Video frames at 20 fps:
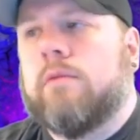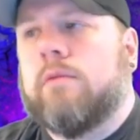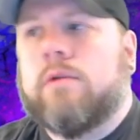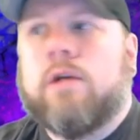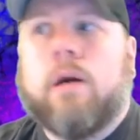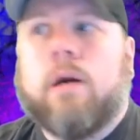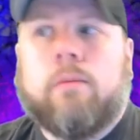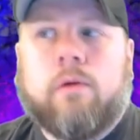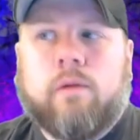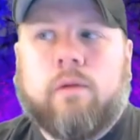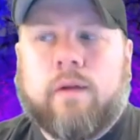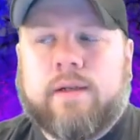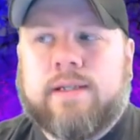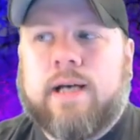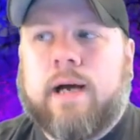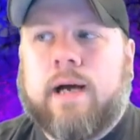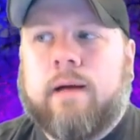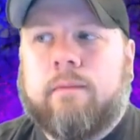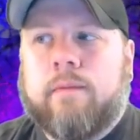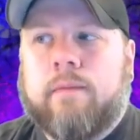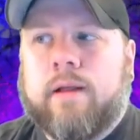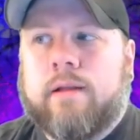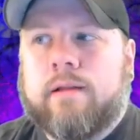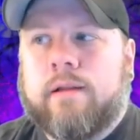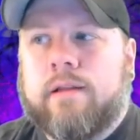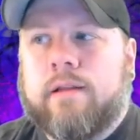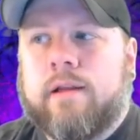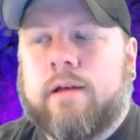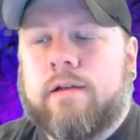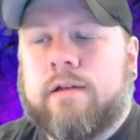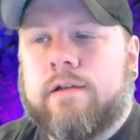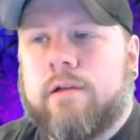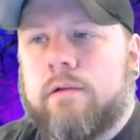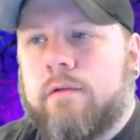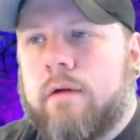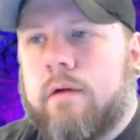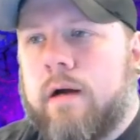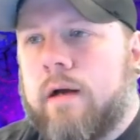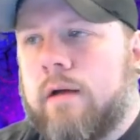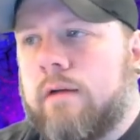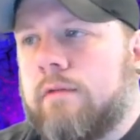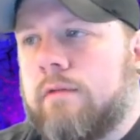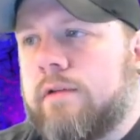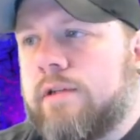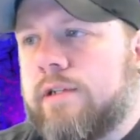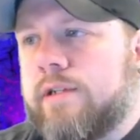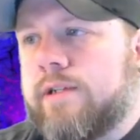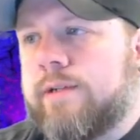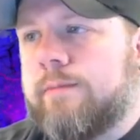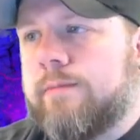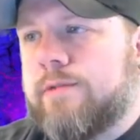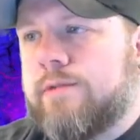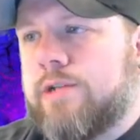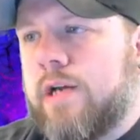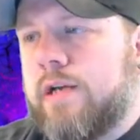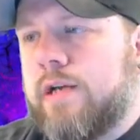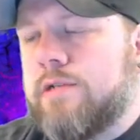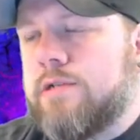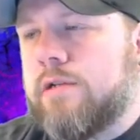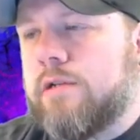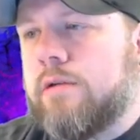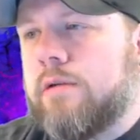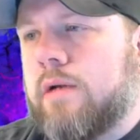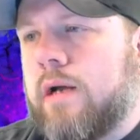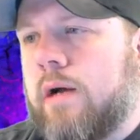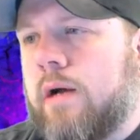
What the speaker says: double the time that the thing to the right of it is changing.